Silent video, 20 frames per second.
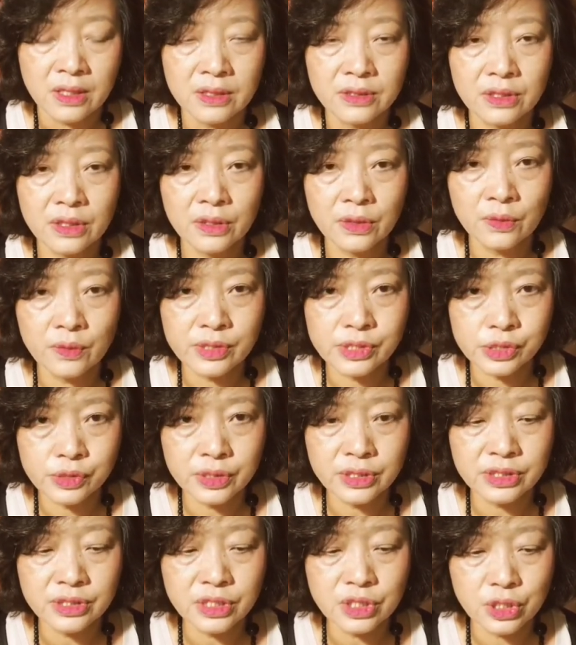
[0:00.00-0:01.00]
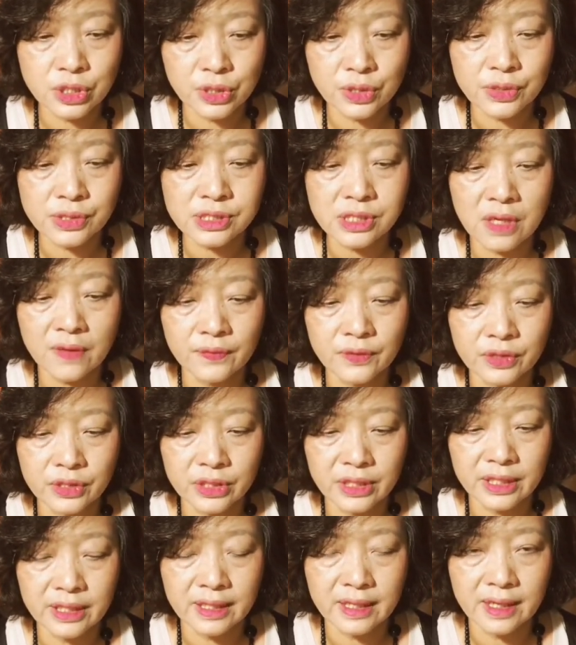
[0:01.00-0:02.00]
The restricted use of
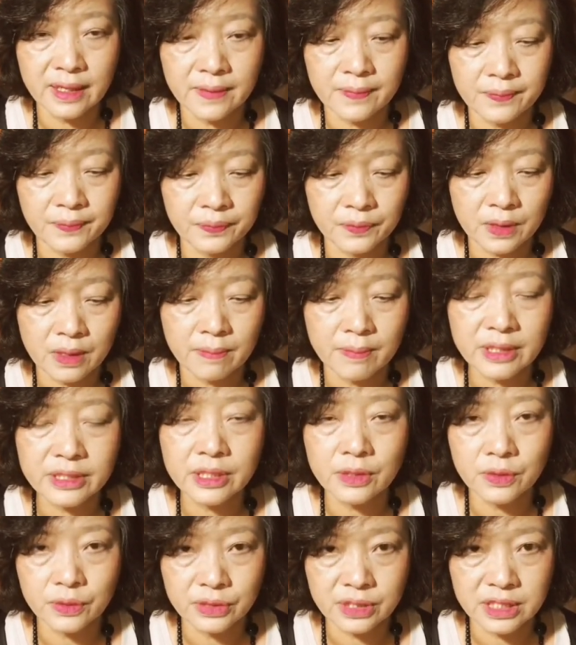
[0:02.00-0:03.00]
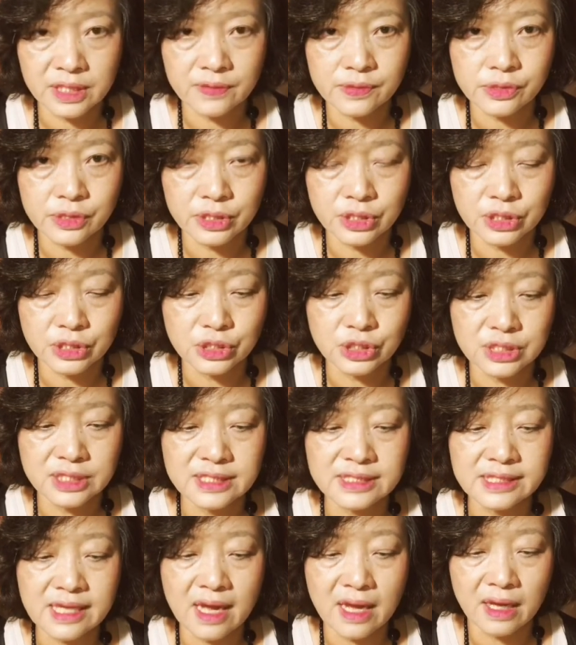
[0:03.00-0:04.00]
the um, metacognitive
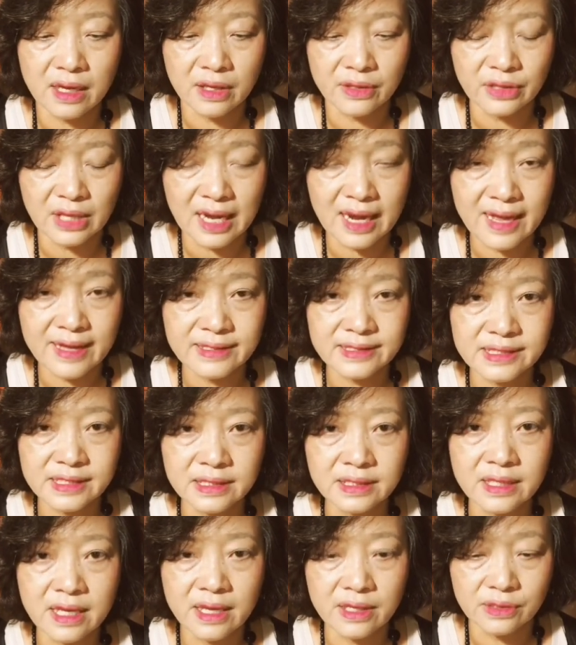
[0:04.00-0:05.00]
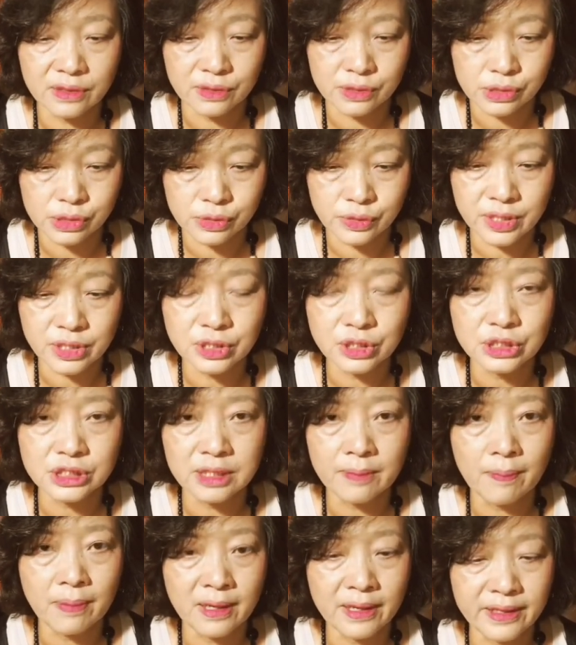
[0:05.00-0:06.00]
strategies are analyzing and the
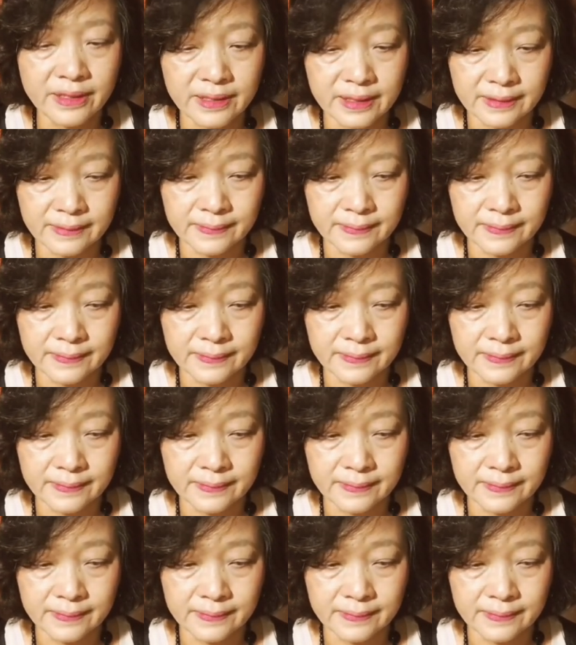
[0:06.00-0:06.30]
strategy planning.